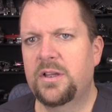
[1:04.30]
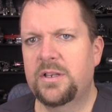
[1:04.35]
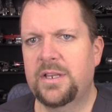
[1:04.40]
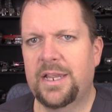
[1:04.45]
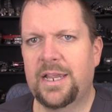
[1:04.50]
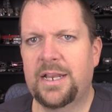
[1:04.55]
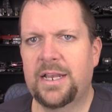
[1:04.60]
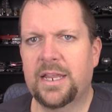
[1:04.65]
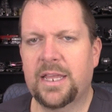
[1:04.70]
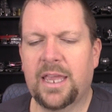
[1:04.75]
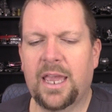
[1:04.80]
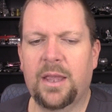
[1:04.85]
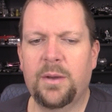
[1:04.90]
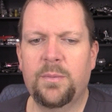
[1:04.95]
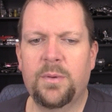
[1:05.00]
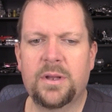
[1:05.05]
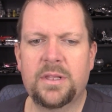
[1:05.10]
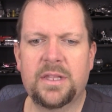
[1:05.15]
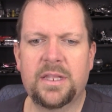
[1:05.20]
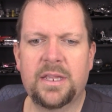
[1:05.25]
to indicate
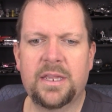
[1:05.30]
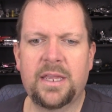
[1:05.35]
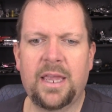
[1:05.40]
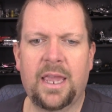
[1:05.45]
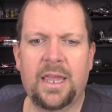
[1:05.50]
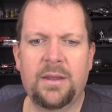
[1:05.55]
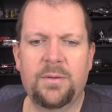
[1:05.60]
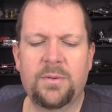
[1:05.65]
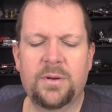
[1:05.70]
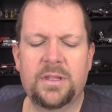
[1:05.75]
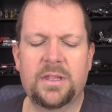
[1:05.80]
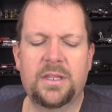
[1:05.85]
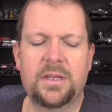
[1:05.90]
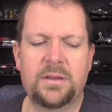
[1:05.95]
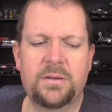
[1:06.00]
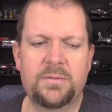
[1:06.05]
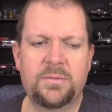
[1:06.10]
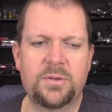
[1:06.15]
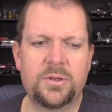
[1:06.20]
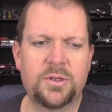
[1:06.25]
what the game, what
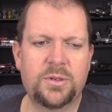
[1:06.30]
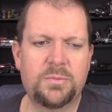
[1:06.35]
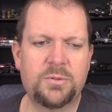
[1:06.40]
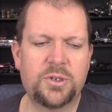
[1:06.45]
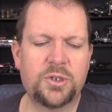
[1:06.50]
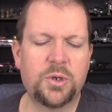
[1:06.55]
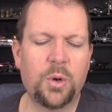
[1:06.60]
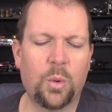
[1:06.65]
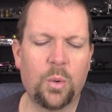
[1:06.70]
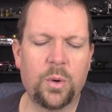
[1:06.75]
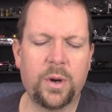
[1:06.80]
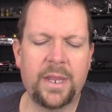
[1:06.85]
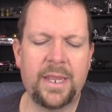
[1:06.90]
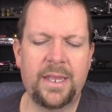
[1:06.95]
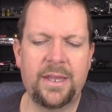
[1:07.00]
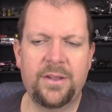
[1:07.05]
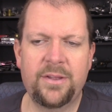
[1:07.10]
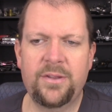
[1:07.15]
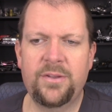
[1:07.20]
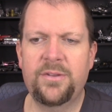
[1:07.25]
the the story
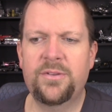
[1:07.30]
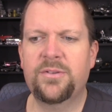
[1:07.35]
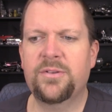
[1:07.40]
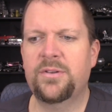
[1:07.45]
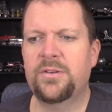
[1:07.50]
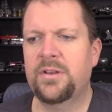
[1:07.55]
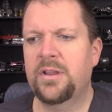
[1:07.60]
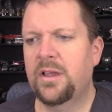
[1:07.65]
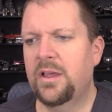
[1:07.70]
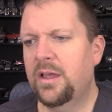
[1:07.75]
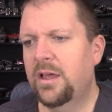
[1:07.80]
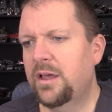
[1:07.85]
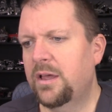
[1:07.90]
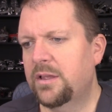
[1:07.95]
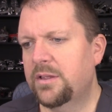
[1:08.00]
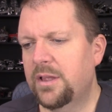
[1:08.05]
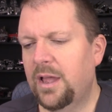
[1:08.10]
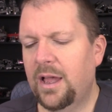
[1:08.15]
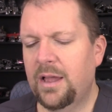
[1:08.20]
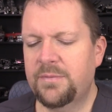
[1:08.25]
is, and
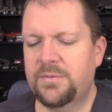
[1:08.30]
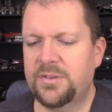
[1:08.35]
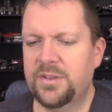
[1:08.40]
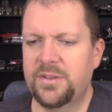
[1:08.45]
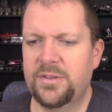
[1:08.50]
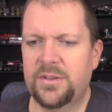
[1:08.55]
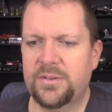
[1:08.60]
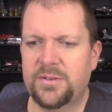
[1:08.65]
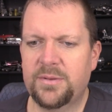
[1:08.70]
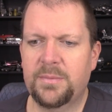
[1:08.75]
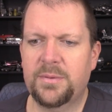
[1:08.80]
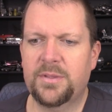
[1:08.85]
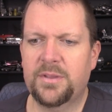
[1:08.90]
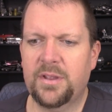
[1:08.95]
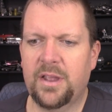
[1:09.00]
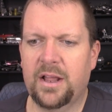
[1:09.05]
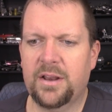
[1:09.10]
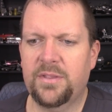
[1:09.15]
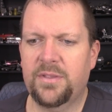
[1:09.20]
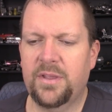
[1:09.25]
I've seen this
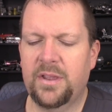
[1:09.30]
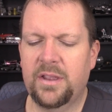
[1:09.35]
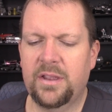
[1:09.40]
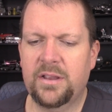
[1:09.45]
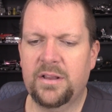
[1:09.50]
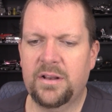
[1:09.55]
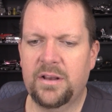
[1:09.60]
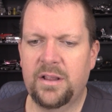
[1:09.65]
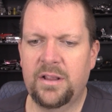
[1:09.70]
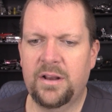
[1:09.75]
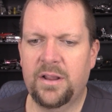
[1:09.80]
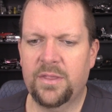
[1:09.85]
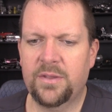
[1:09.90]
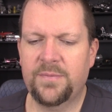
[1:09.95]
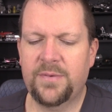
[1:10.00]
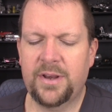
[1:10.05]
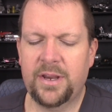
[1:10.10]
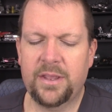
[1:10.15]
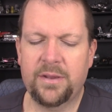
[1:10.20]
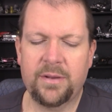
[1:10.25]
kind of thing in, in other
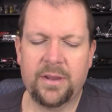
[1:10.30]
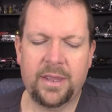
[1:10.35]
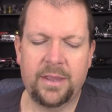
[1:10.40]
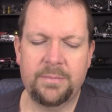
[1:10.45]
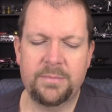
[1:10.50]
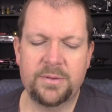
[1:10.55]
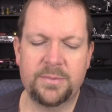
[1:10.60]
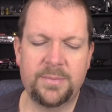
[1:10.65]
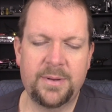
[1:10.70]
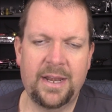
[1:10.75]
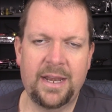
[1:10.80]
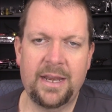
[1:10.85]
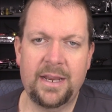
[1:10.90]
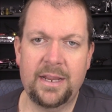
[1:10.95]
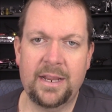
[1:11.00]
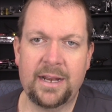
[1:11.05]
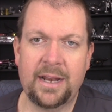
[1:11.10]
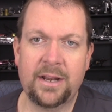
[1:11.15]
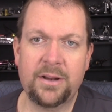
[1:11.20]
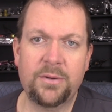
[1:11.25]
video games. But any,
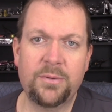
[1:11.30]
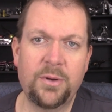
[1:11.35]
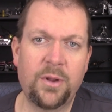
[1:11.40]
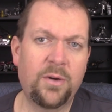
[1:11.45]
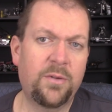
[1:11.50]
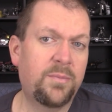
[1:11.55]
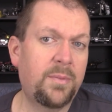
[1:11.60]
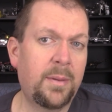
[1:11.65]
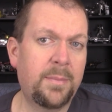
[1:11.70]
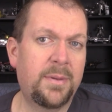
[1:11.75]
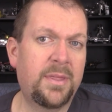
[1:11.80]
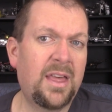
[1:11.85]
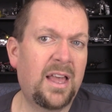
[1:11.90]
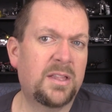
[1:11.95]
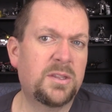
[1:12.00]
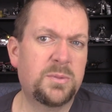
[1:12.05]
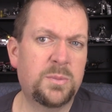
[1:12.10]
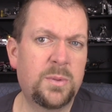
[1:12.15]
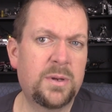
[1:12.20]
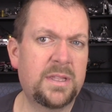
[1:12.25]
and I don't know if maybe
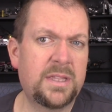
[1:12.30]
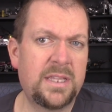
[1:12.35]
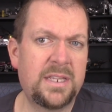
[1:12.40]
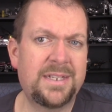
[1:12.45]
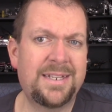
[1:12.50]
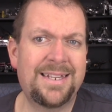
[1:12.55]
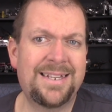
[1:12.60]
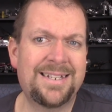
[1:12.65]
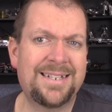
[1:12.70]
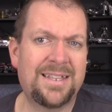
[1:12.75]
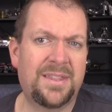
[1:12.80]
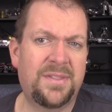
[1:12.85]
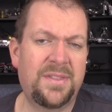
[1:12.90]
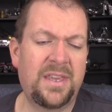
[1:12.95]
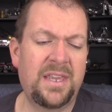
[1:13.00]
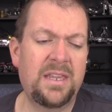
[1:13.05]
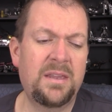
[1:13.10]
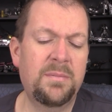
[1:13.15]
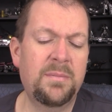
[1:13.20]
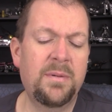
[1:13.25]
that's what this is, a
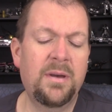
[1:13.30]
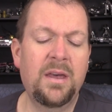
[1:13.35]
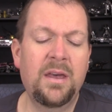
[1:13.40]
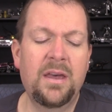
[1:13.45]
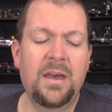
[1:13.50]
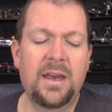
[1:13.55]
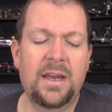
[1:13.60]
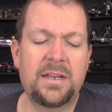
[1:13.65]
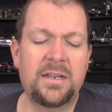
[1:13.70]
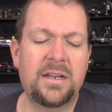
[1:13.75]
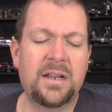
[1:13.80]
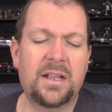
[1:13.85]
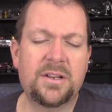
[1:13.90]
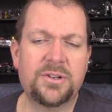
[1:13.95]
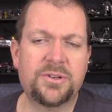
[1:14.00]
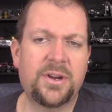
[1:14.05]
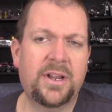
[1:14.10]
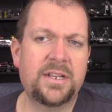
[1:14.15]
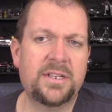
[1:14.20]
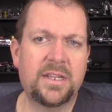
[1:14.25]
theme. I did not
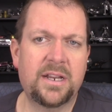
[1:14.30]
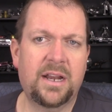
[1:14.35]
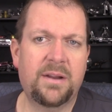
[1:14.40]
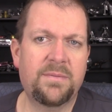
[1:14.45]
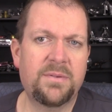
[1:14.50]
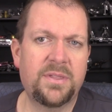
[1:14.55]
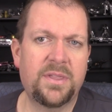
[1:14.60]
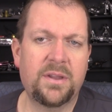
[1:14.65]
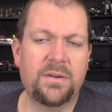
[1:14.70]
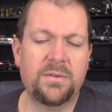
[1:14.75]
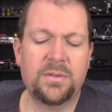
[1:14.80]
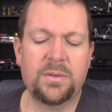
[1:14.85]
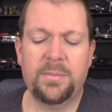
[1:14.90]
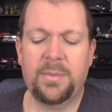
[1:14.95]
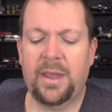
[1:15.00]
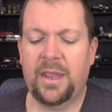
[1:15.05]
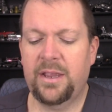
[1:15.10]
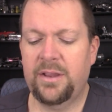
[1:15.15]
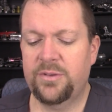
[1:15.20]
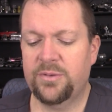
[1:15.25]
translate everything on the
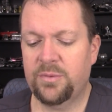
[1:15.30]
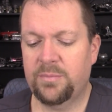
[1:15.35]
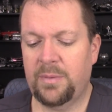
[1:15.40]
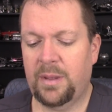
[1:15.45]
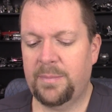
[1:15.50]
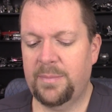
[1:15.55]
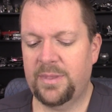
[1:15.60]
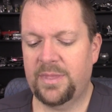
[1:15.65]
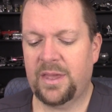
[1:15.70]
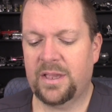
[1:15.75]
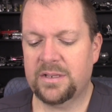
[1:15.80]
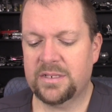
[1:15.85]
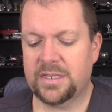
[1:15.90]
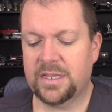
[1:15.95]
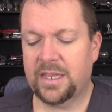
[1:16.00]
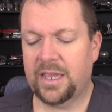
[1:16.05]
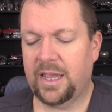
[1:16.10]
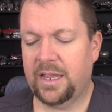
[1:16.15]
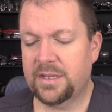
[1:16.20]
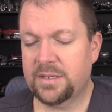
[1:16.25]
page, so maybe that's the
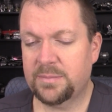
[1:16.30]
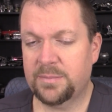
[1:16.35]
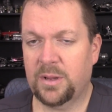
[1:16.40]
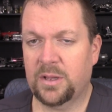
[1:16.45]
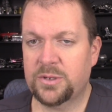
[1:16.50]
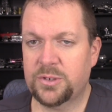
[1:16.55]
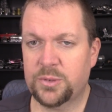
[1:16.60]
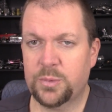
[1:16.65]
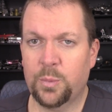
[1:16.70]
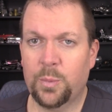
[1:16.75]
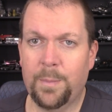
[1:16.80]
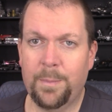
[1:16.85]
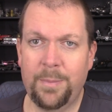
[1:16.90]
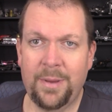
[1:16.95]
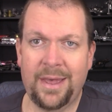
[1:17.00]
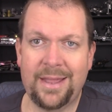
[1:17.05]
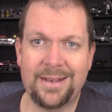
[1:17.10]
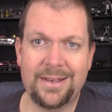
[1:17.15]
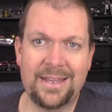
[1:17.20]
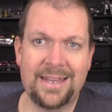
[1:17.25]
case. I'm not sure.
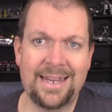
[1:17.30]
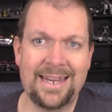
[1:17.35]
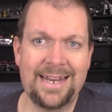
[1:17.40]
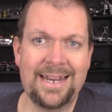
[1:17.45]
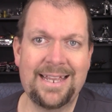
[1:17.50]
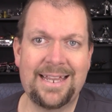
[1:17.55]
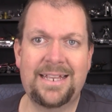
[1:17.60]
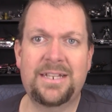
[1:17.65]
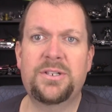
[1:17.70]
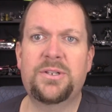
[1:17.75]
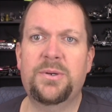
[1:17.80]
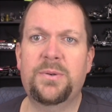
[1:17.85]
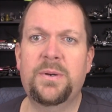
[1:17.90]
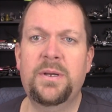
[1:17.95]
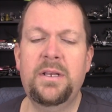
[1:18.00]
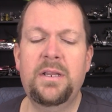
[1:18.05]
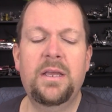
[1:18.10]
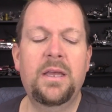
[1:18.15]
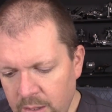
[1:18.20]
But getting into it,